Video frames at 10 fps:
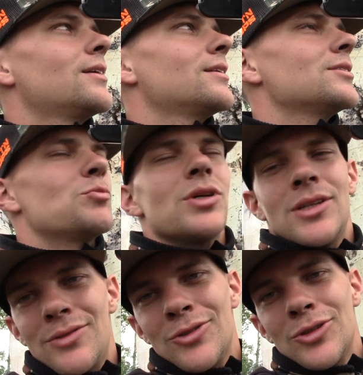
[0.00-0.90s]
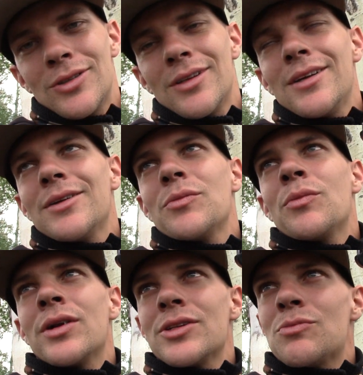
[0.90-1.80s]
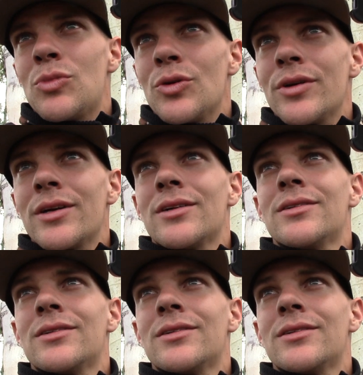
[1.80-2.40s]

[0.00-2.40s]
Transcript: It's peaceful, but it's boring.